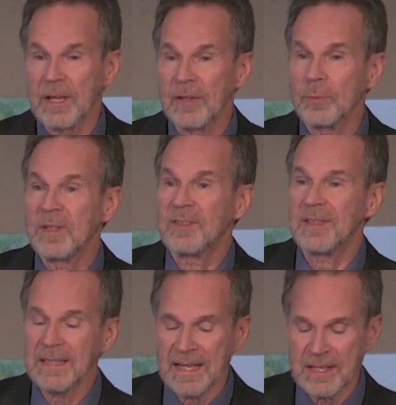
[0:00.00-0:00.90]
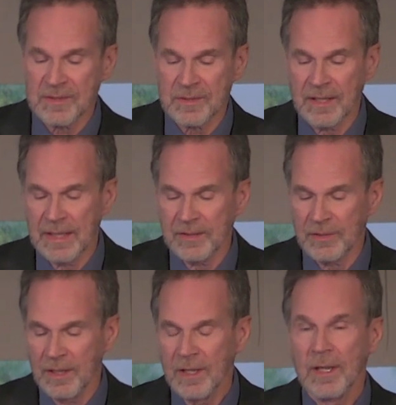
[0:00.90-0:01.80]
As we said last night,
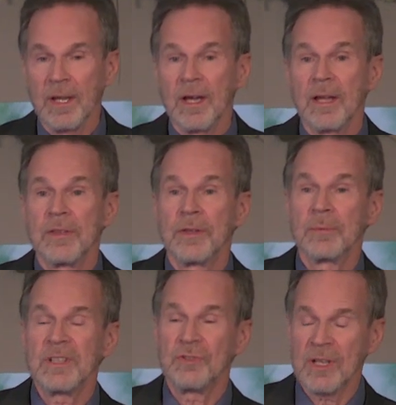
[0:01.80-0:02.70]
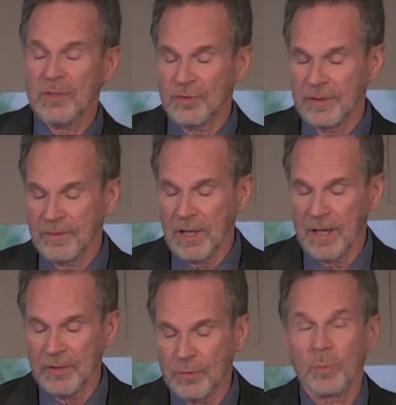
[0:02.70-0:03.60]
the rejection of
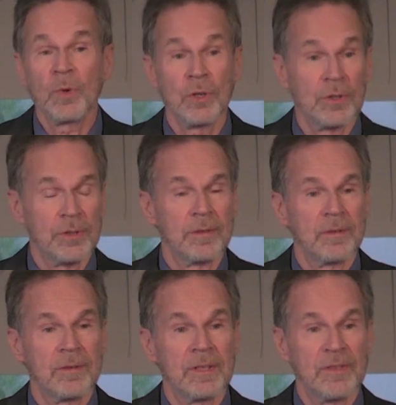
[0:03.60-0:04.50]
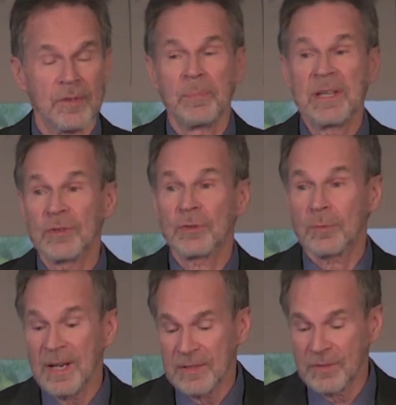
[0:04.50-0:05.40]
God's word is the biggest
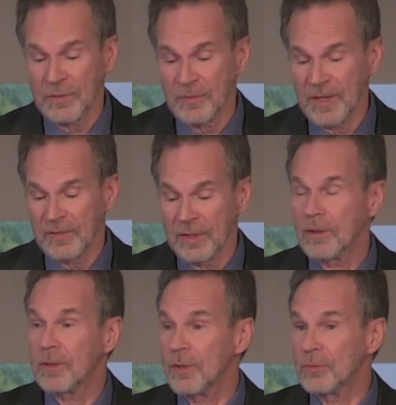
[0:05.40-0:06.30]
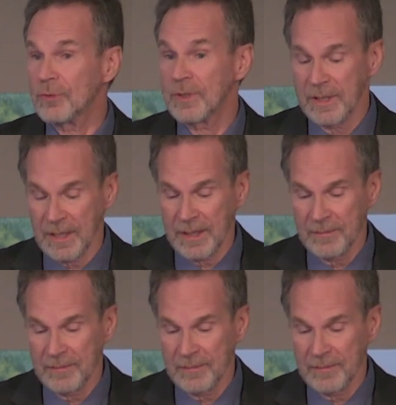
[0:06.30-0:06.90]
crisis facing our culture today.